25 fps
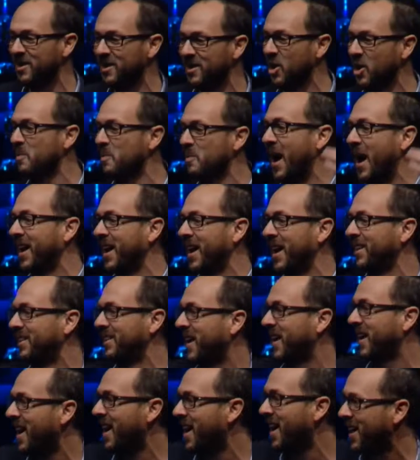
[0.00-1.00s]
and go back in
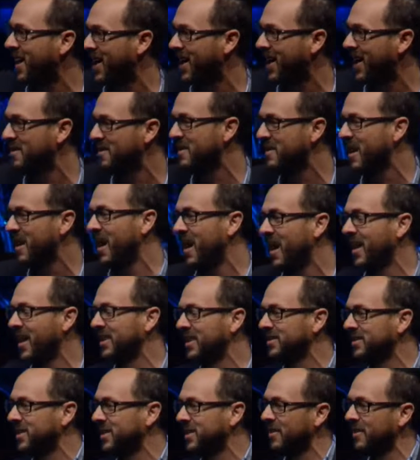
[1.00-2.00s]
time and
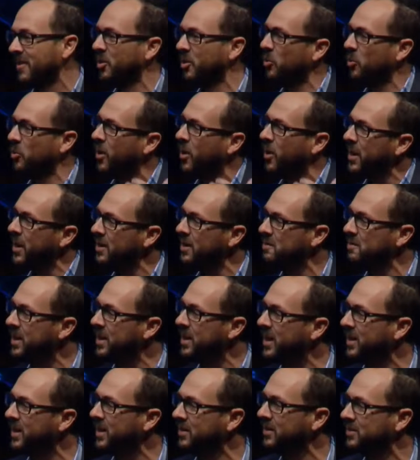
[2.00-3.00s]
discover what it
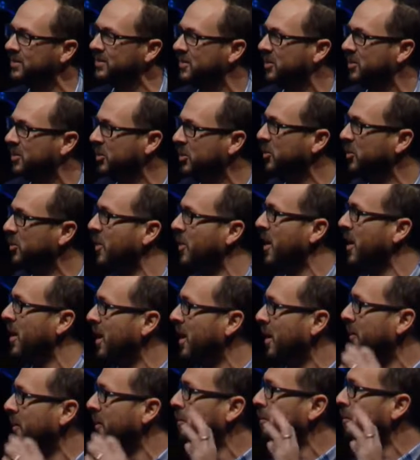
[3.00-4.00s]
means to
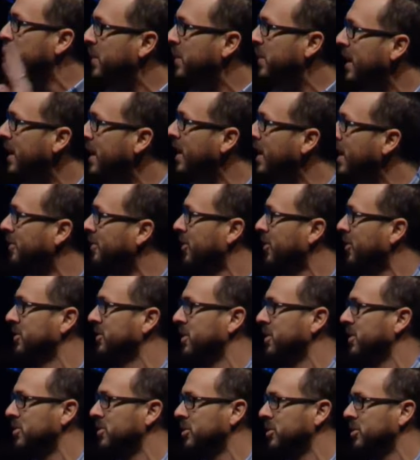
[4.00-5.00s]
be a
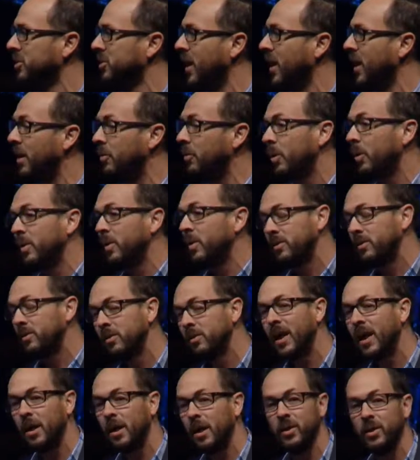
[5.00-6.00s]
first century Jew. And when we
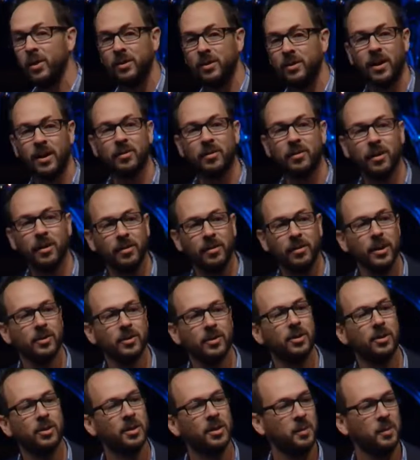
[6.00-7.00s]
do that, we discover that
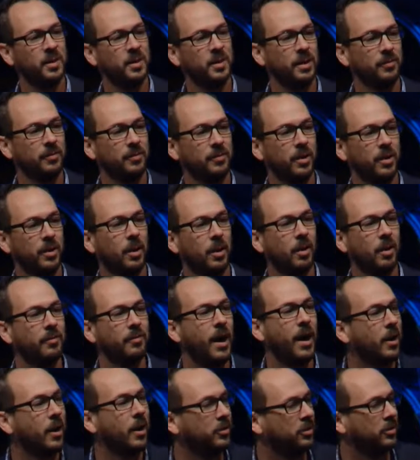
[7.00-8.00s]
things are a little bit different. Our
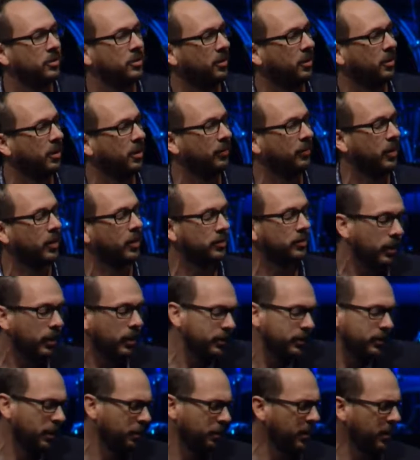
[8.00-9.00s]
values are a little different. So
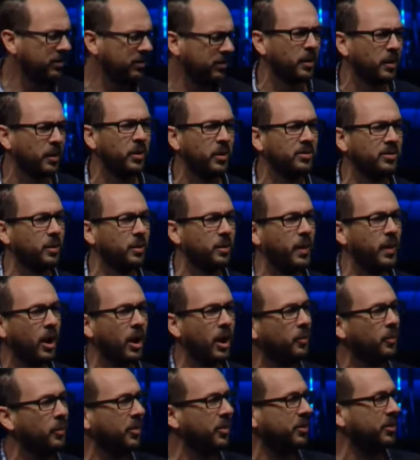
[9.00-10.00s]
even something as simple as the
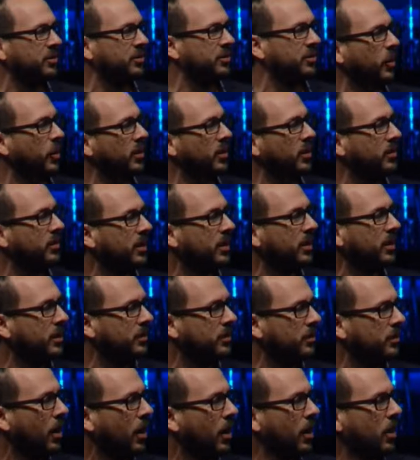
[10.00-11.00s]
parable and the sower and the
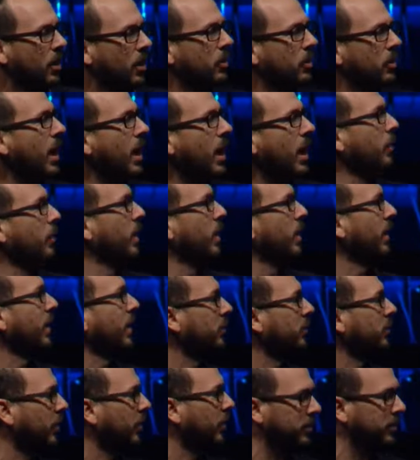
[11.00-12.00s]
seeds. You and I, we hear
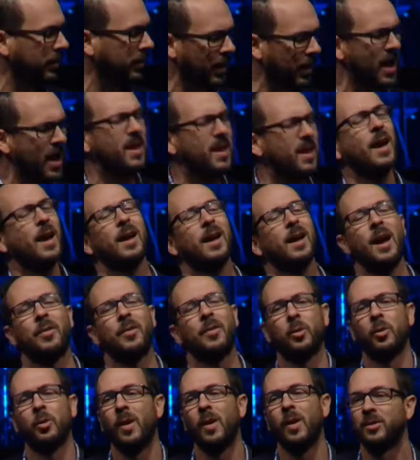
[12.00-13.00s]
that story. It's like, yeah, yeah, a
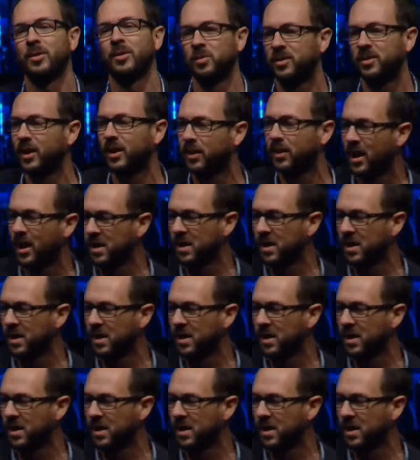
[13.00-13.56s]
guy threw around some seed,